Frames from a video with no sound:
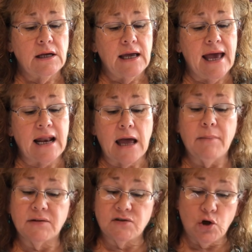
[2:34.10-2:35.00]
"And I
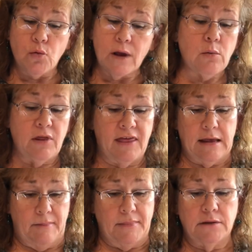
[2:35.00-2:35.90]
must agree with
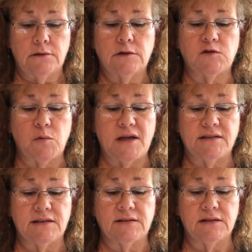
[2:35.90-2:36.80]
him," Sweet
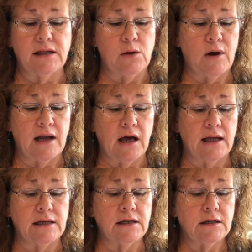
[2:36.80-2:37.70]
Cicely went
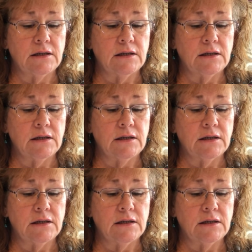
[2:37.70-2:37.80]
on.